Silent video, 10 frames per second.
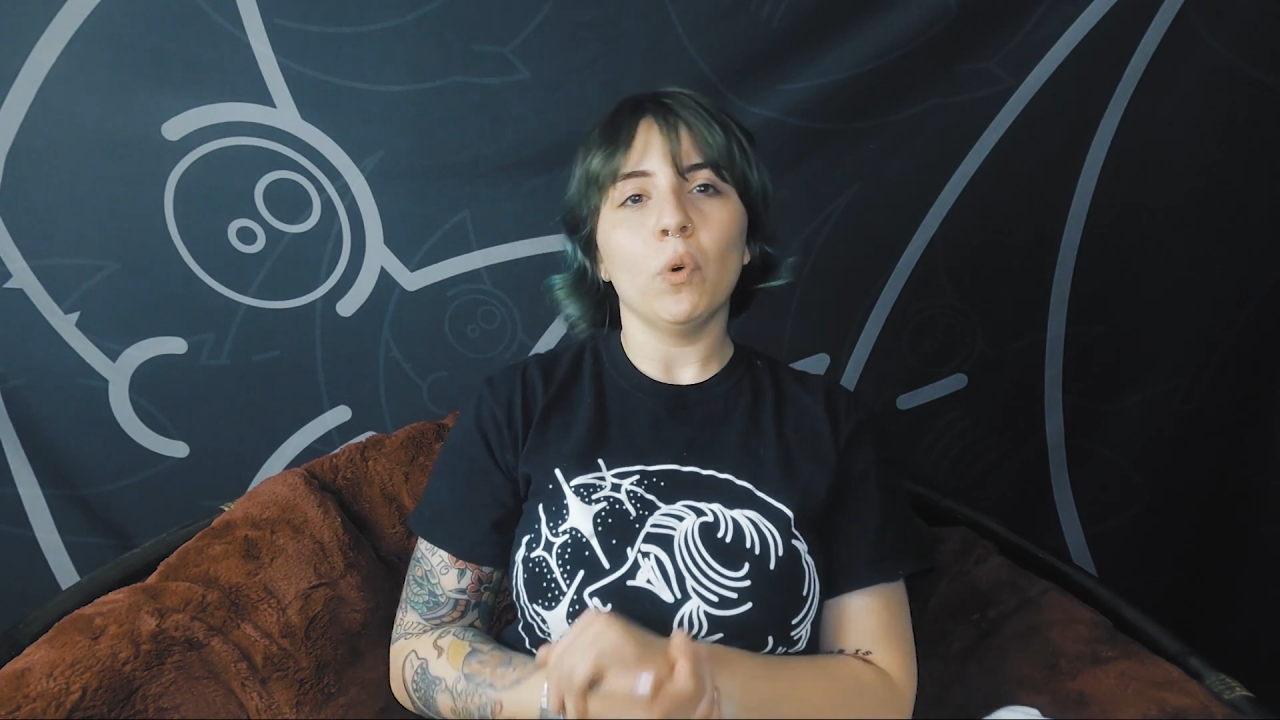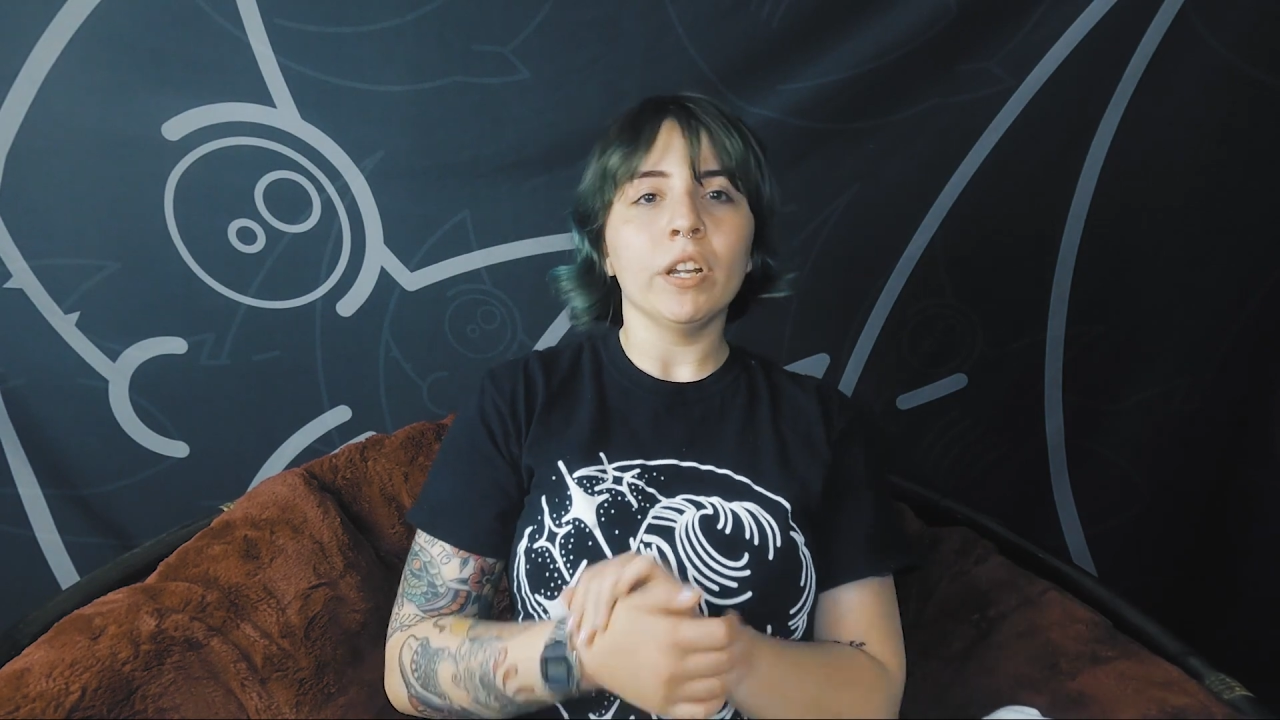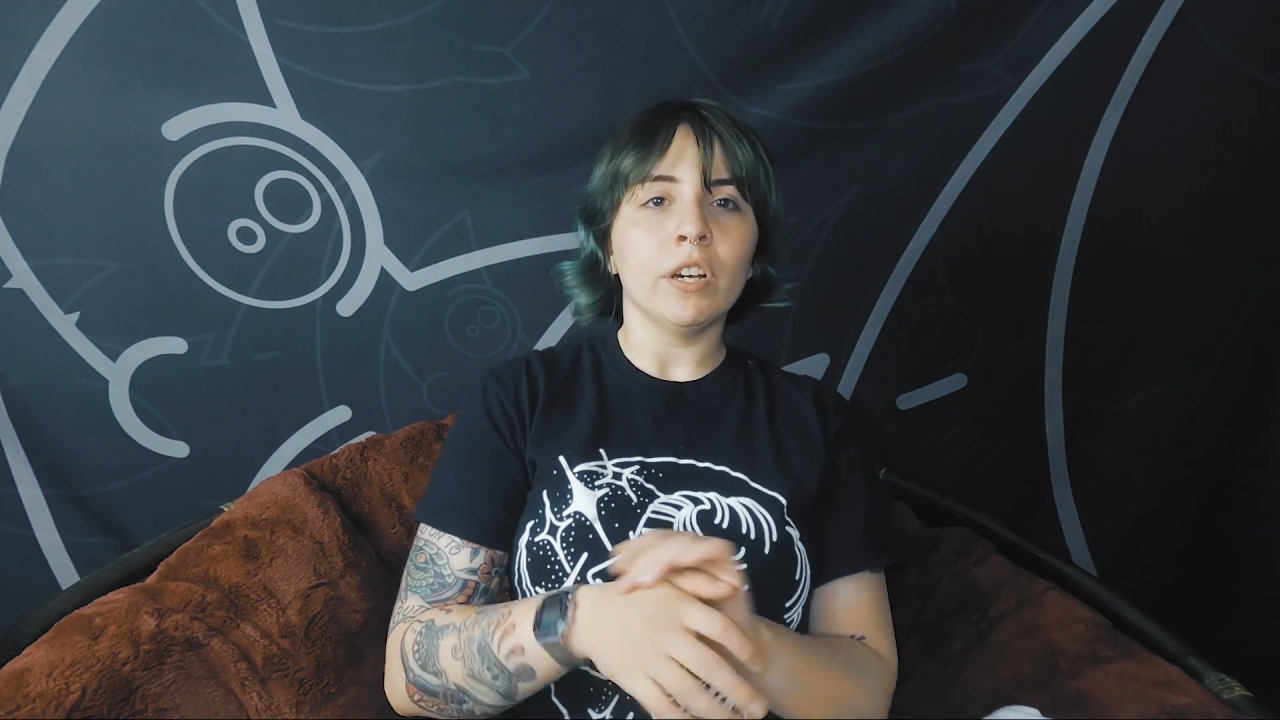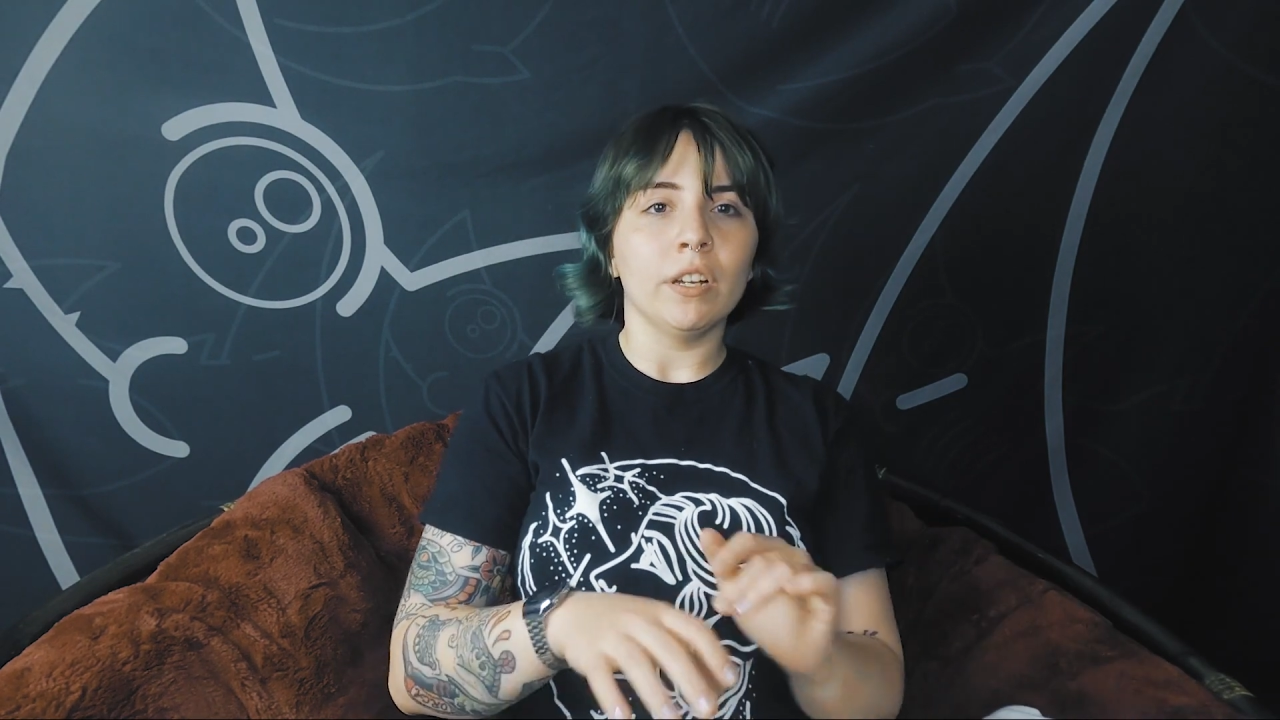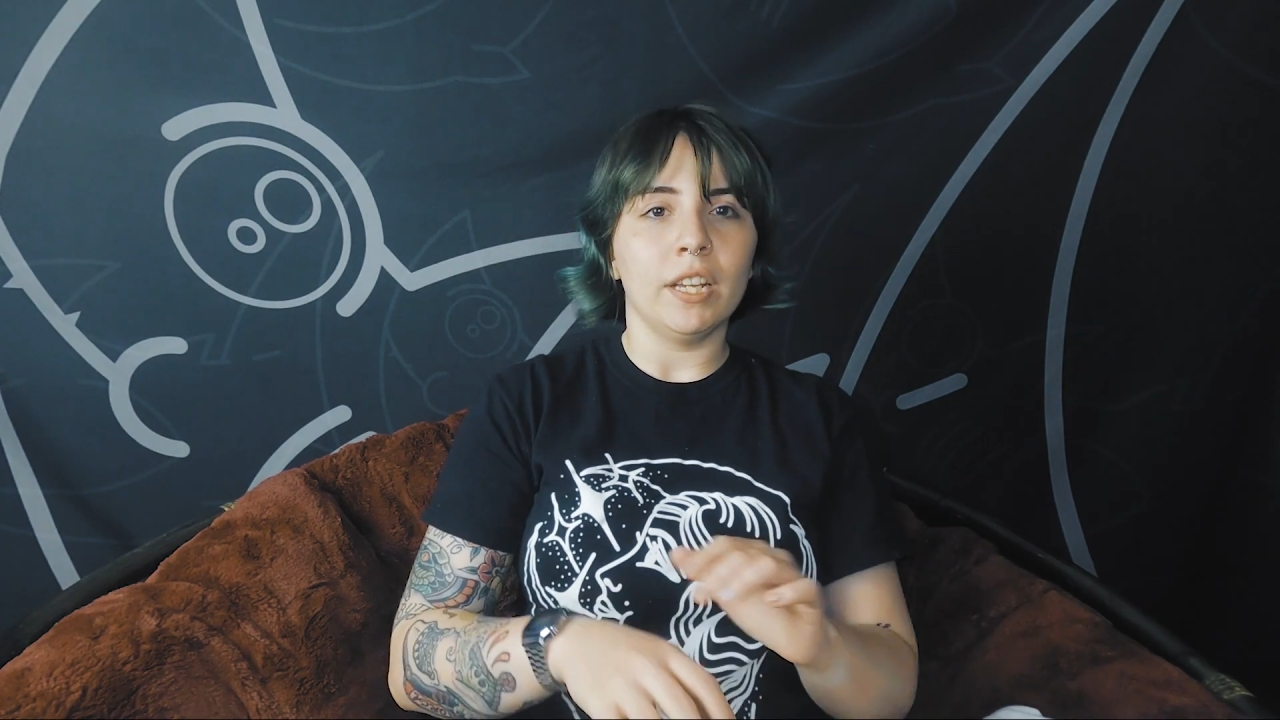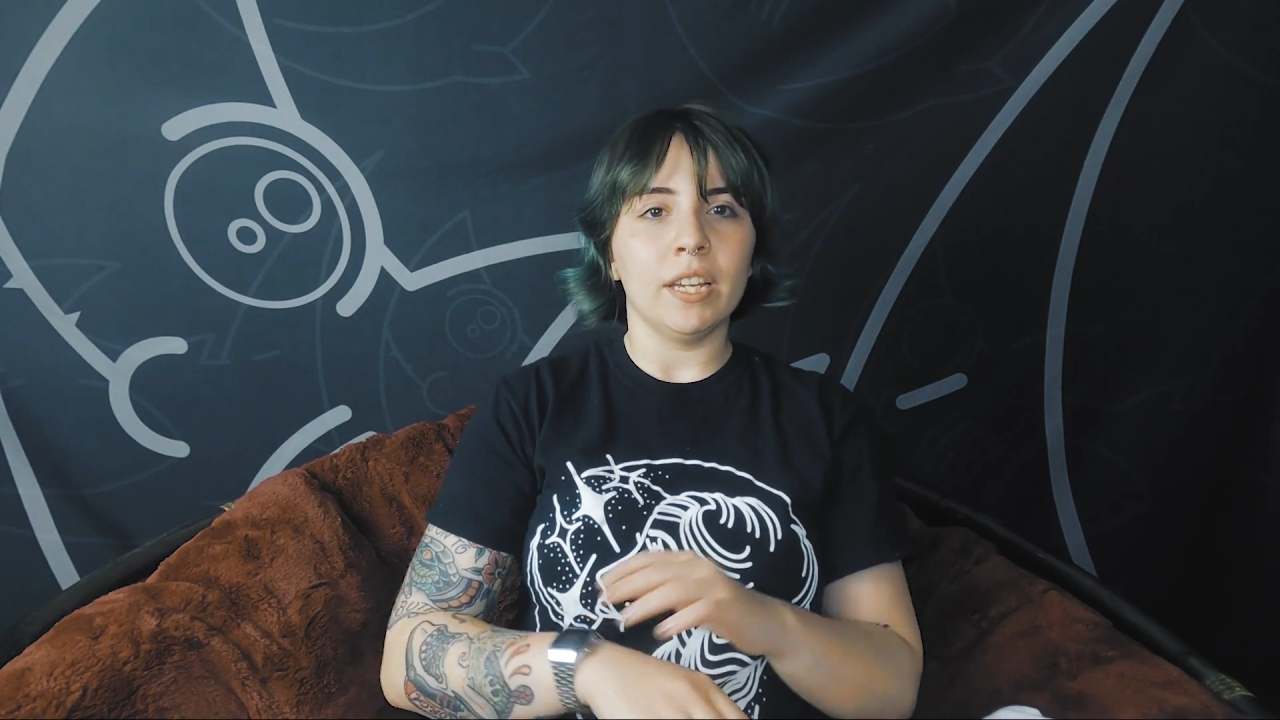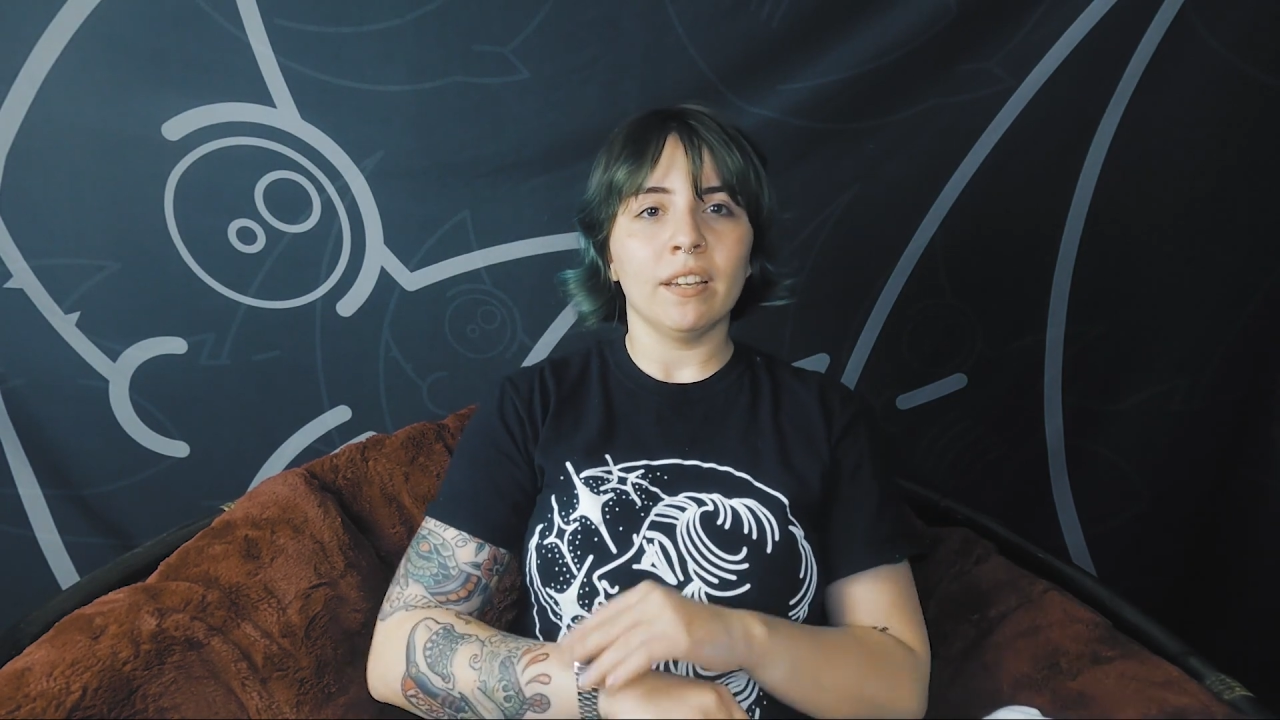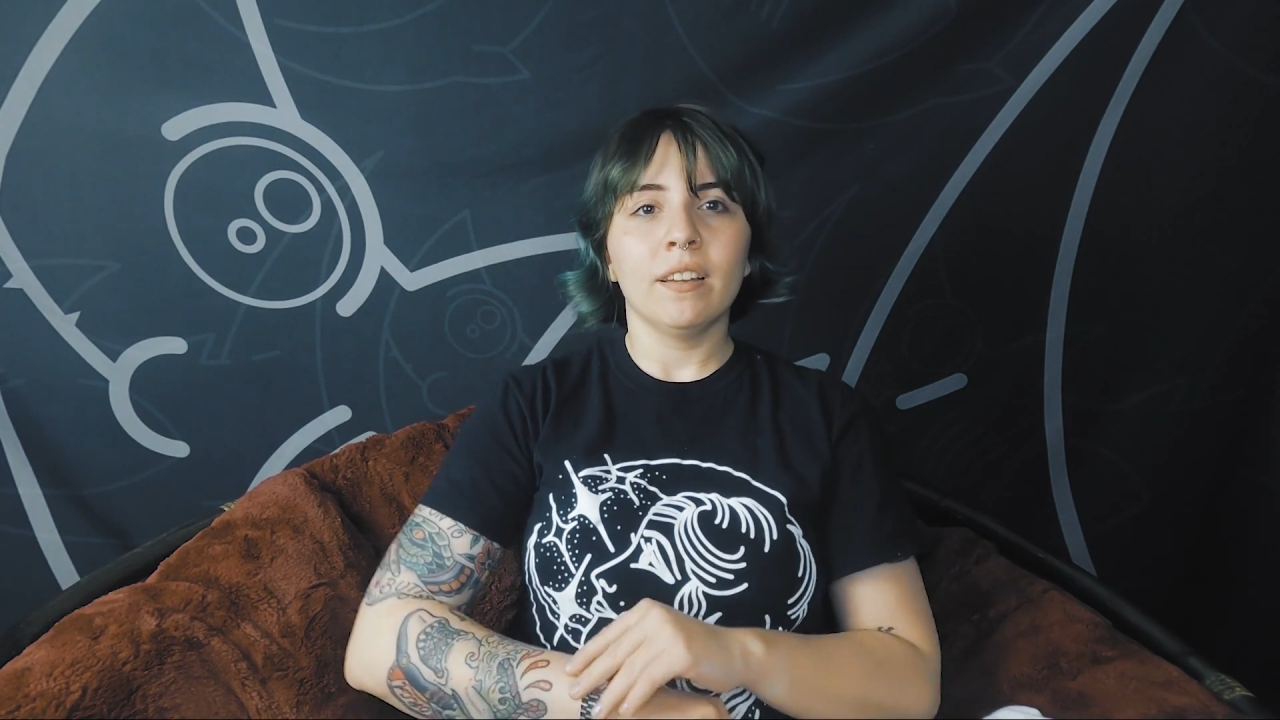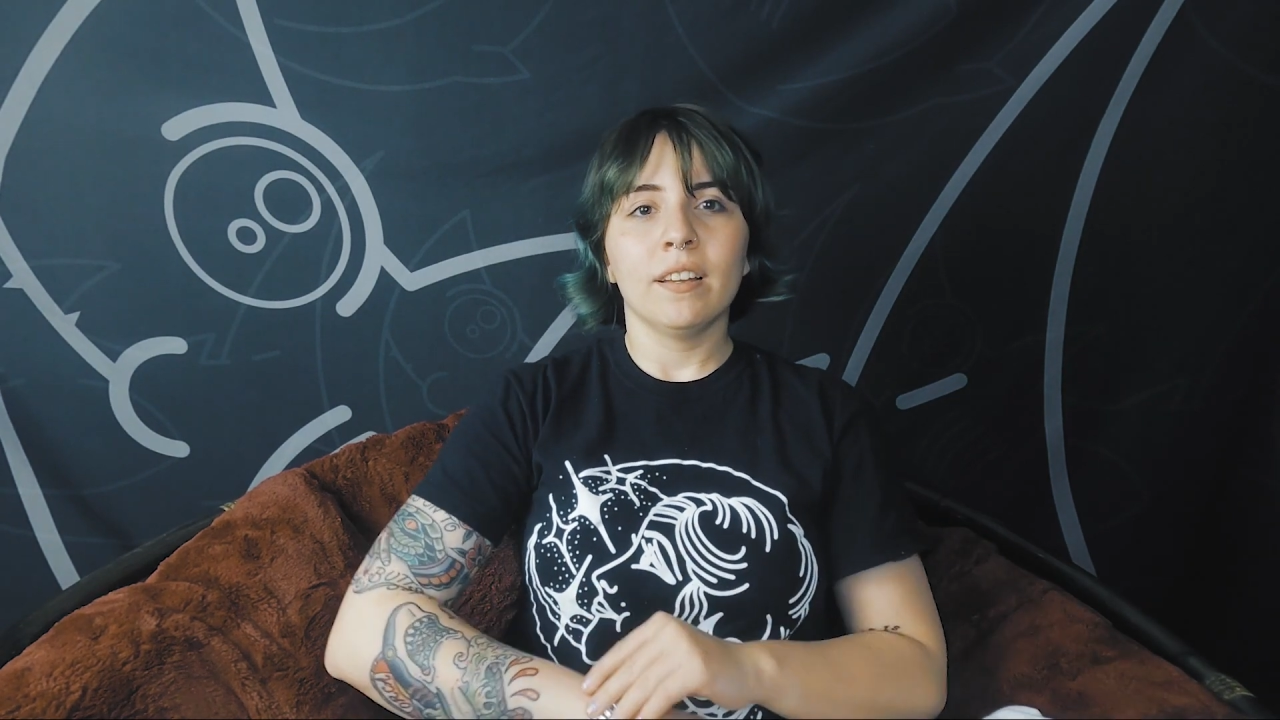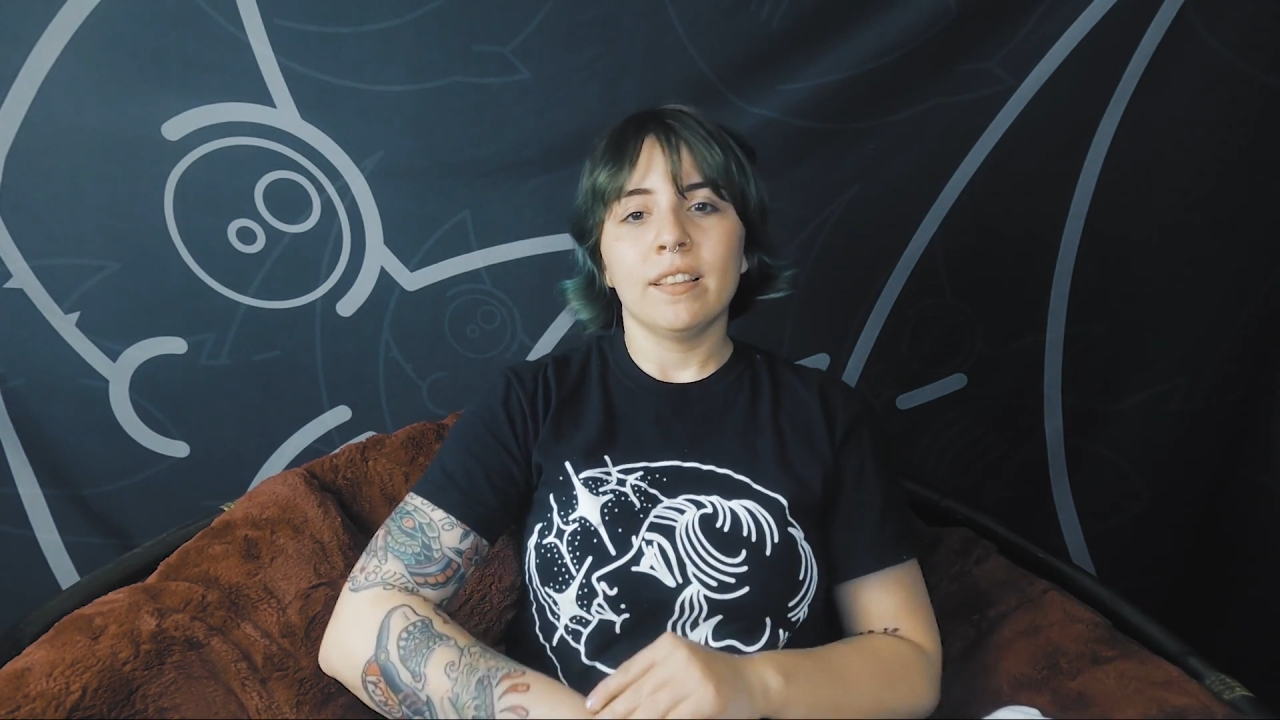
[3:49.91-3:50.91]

one hoodie